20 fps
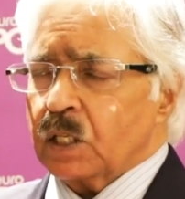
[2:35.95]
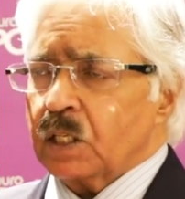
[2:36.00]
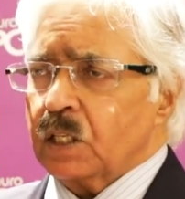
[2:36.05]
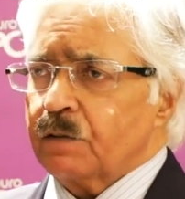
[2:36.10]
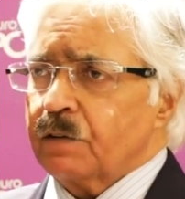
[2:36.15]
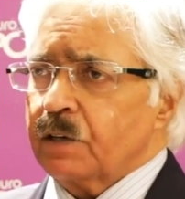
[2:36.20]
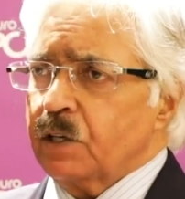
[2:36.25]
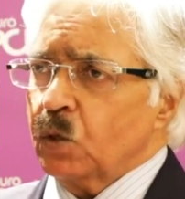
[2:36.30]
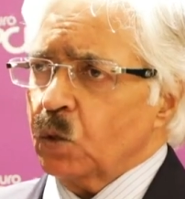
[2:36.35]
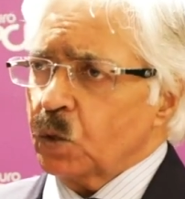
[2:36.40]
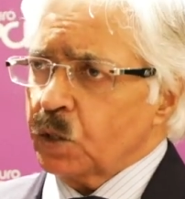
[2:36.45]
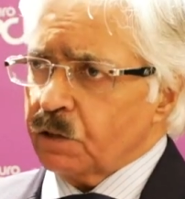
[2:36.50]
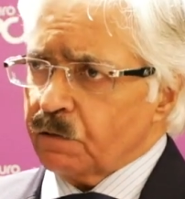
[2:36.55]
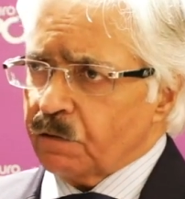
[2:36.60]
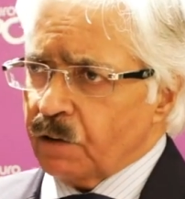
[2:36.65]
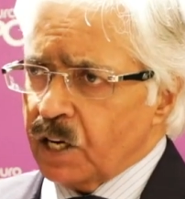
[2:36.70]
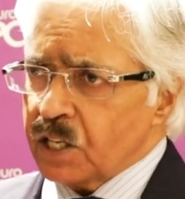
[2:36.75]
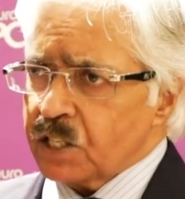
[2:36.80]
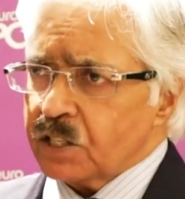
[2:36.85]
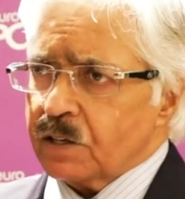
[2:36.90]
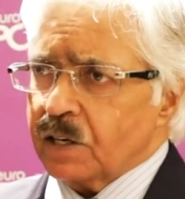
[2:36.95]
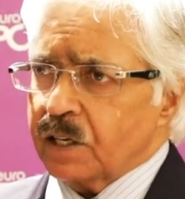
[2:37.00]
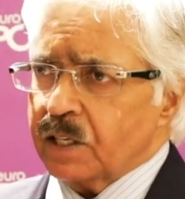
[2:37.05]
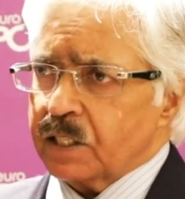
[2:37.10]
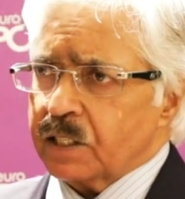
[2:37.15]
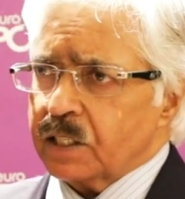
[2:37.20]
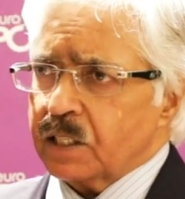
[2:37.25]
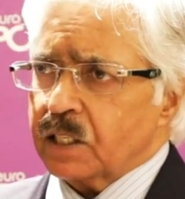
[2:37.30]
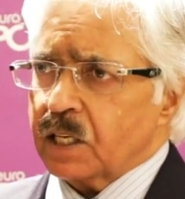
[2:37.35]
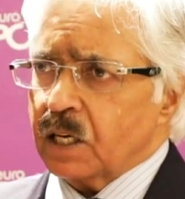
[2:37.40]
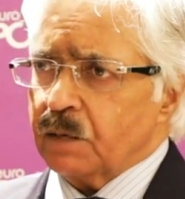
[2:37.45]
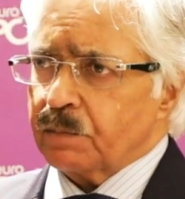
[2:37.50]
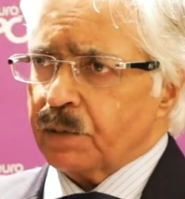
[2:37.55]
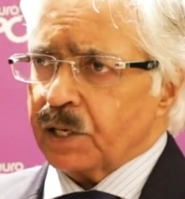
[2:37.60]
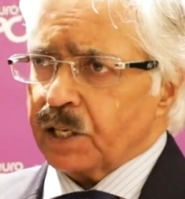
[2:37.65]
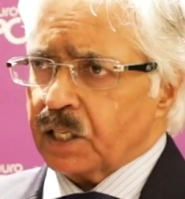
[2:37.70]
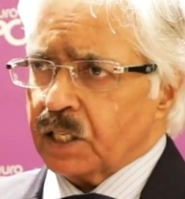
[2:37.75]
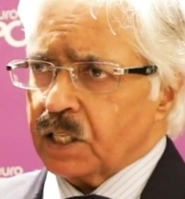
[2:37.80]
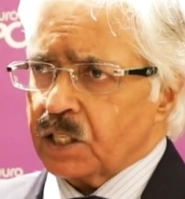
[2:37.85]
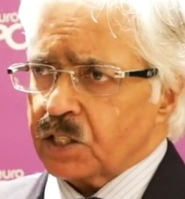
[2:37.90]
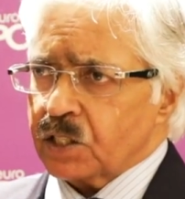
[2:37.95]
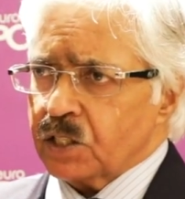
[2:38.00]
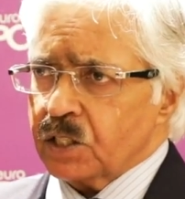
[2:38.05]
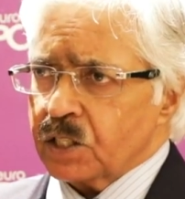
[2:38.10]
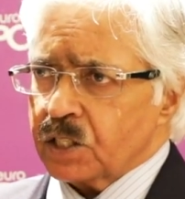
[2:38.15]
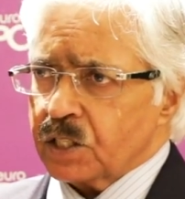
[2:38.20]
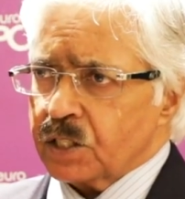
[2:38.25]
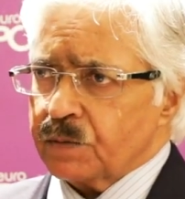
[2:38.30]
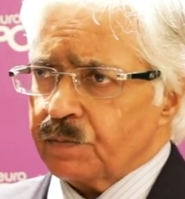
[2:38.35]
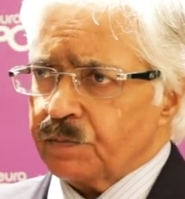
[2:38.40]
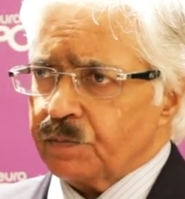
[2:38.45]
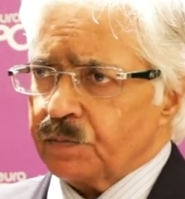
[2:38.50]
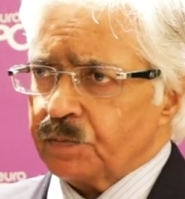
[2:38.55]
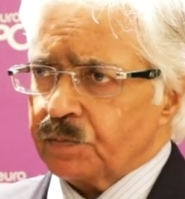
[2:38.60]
There were no device-related complications.